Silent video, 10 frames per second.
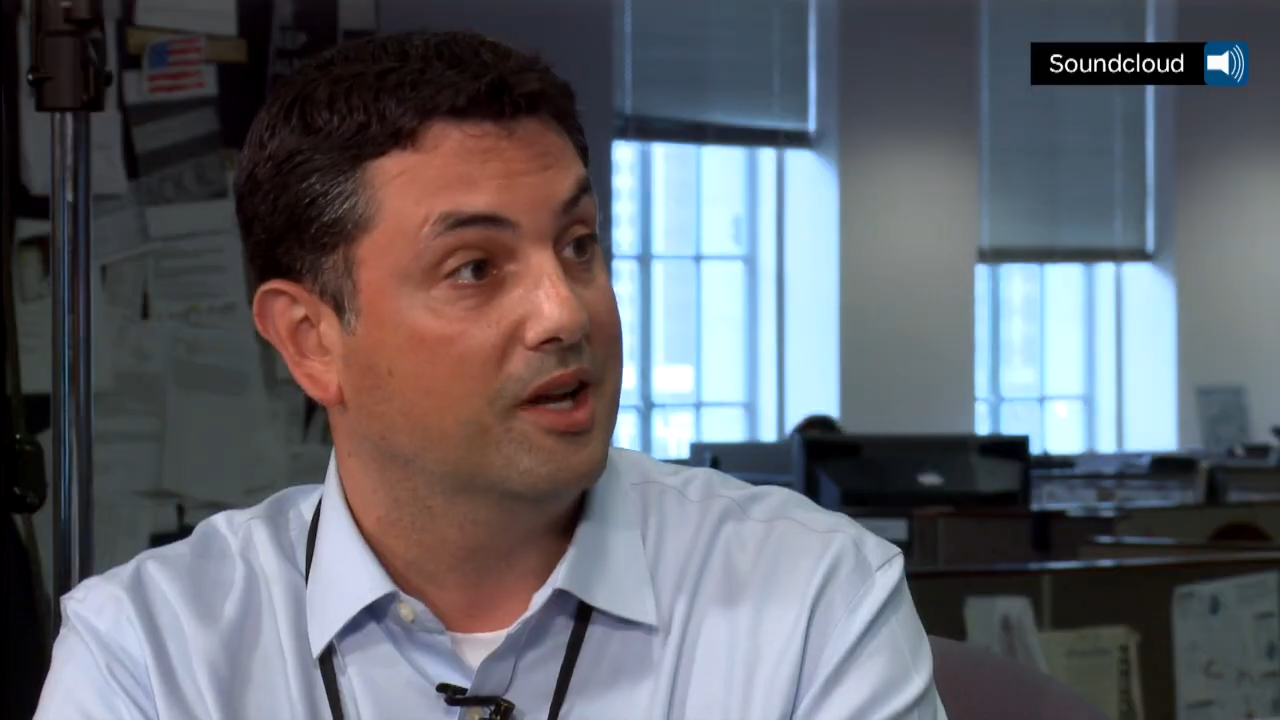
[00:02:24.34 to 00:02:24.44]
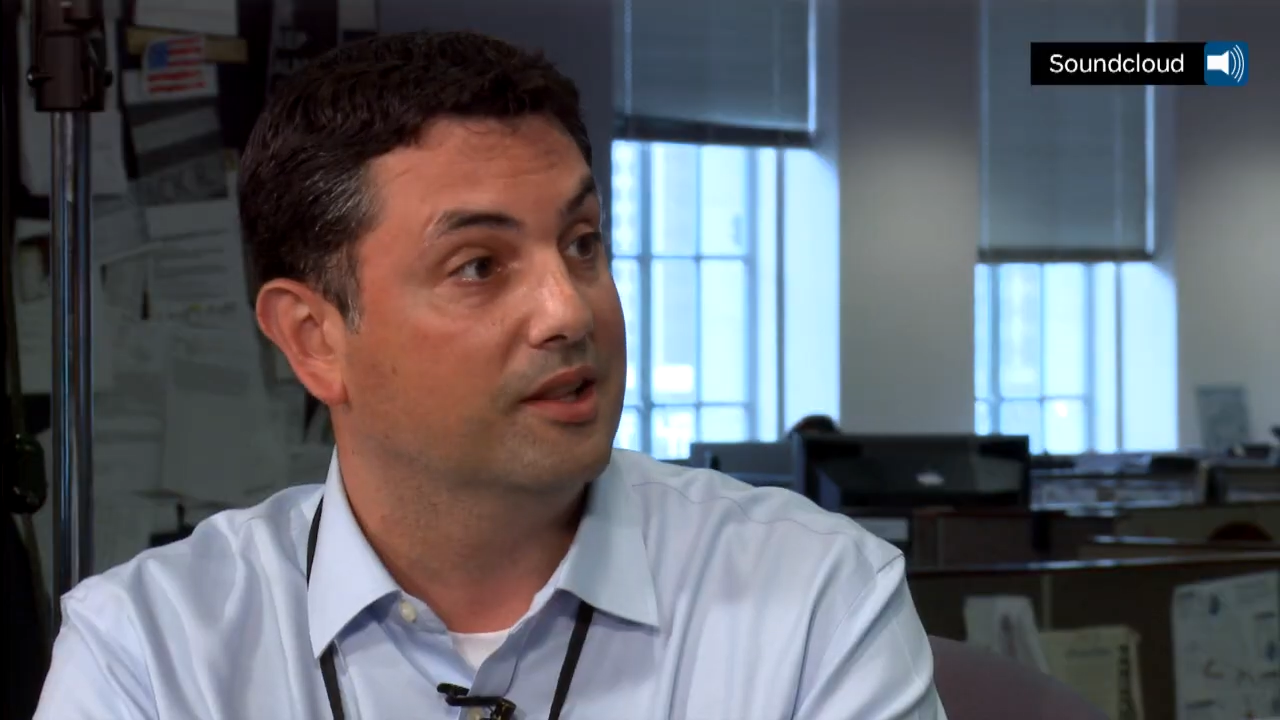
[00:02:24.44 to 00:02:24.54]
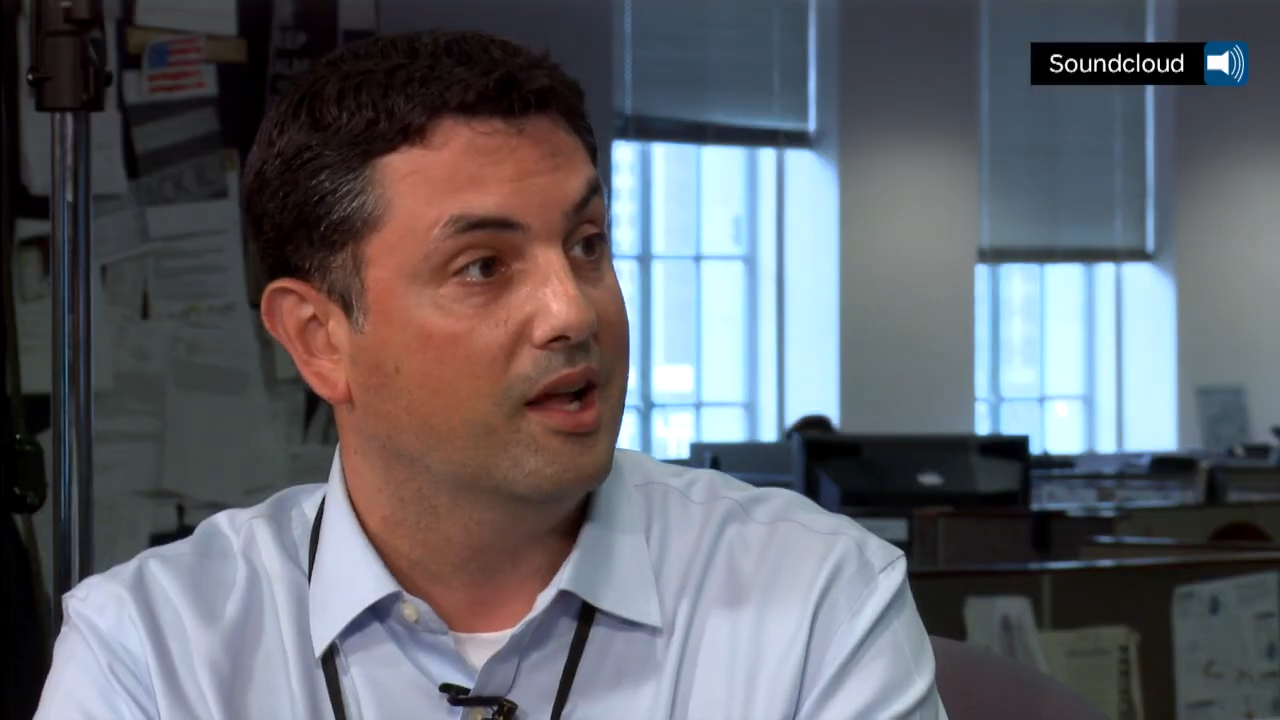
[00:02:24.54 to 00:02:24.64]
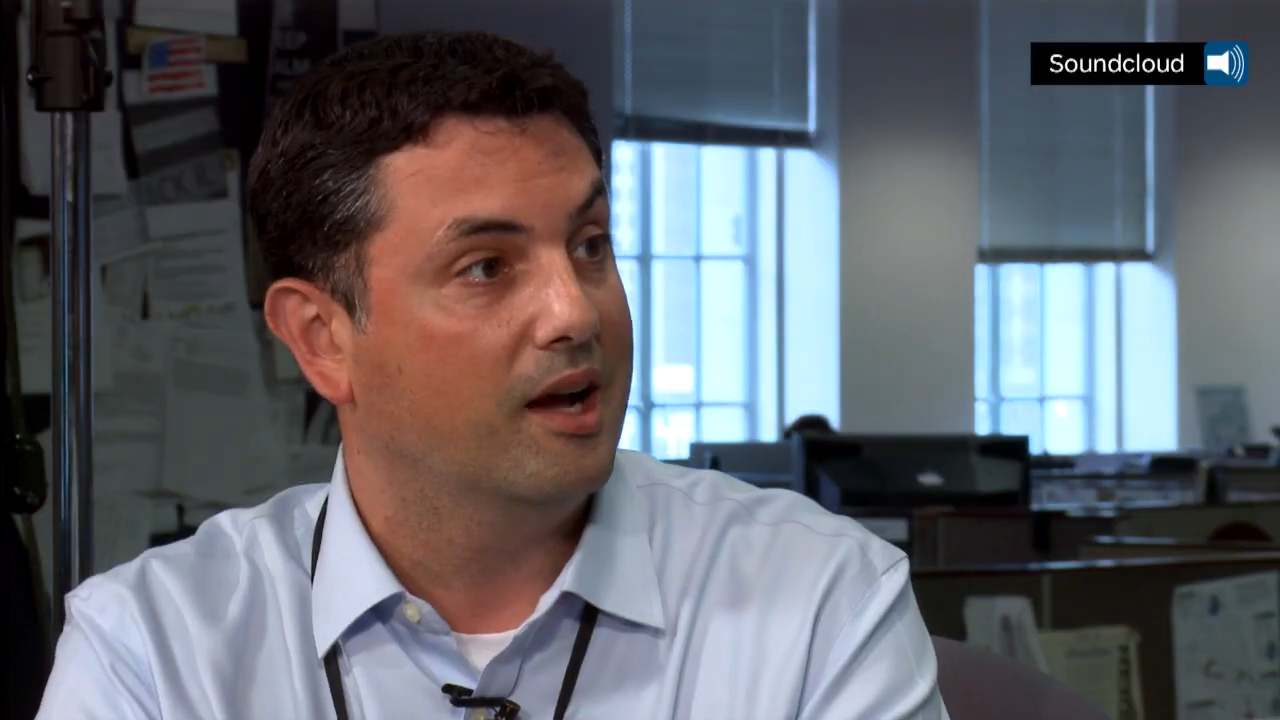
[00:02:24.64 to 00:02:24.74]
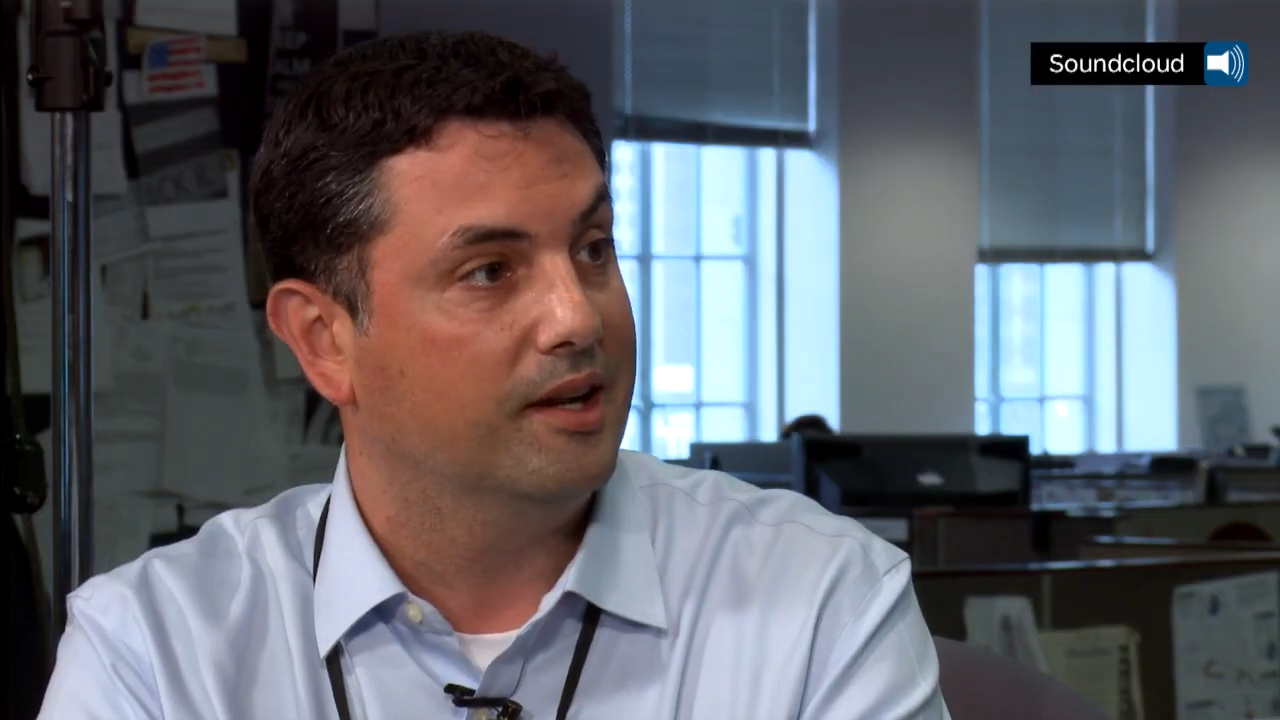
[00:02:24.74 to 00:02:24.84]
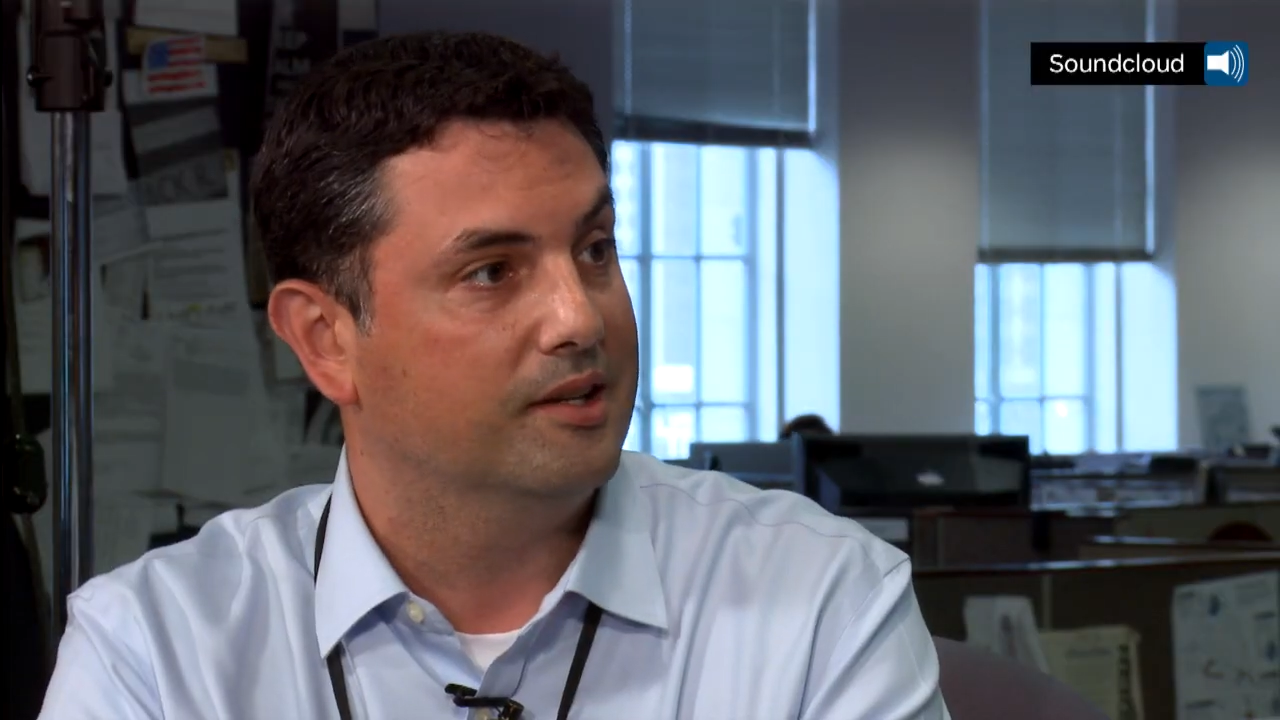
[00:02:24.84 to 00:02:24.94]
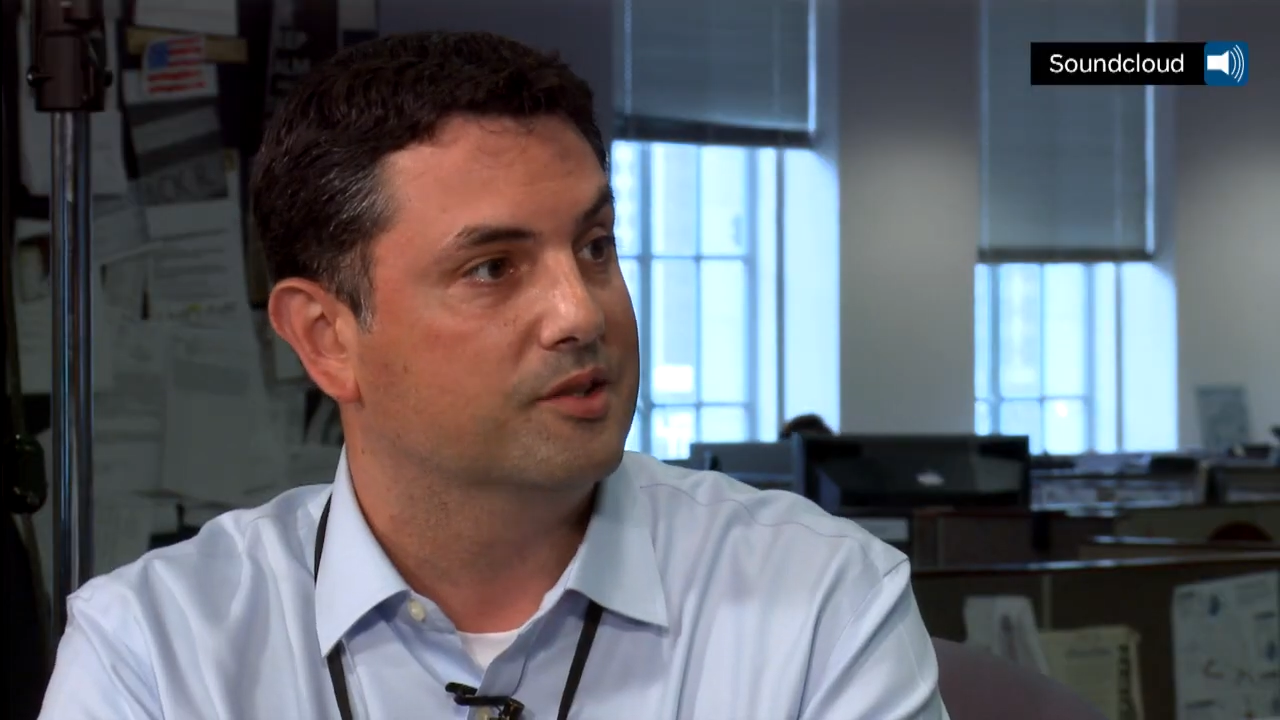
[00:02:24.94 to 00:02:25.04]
it online,